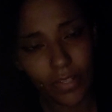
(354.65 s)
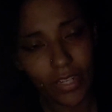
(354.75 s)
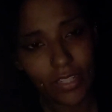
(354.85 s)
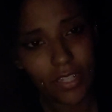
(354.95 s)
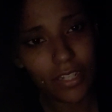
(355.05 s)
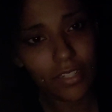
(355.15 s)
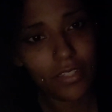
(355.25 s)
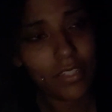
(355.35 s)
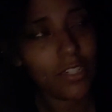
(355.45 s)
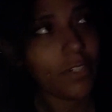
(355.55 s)
that's like
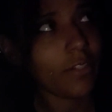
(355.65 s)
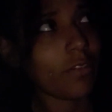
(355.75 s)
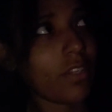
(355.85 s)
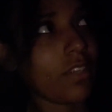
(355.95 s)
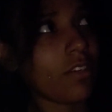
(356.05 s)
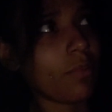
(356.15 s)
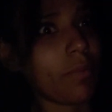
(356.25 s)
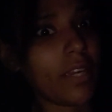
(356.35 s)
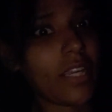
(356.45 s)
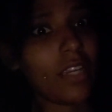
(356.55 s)
serial killer
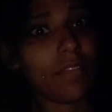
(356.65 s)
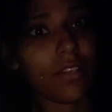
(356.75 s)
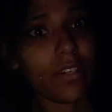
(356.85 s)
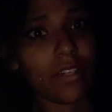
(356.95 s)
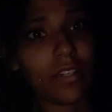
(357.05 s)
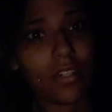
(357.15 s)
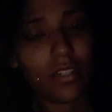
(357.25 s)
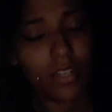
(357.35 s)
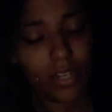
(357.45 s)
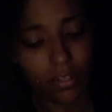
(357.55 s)
behavior
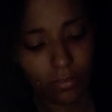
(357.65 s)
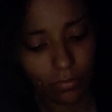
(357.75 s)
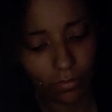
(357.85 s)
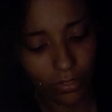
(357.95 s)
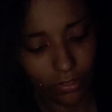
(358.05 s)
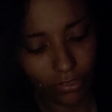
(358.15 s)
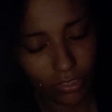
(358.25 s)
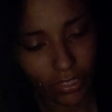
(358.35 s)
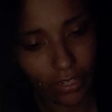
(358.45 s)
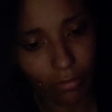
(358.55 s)
i don't
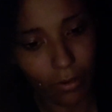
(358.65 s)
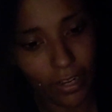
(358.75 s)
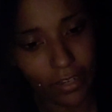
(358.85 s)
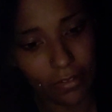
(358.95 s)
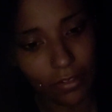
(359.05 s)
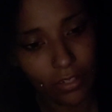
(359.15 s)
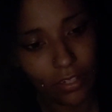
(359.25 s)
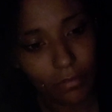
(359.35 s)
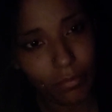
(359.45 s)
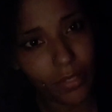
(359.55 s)
understand why
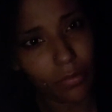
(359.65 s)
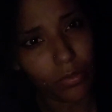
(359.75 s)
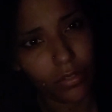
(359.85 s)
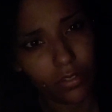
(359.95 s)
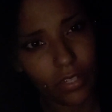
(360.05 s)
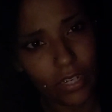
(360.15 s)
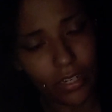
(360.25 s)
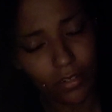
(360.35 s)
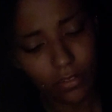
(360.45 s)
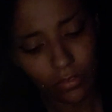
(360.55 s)
people do that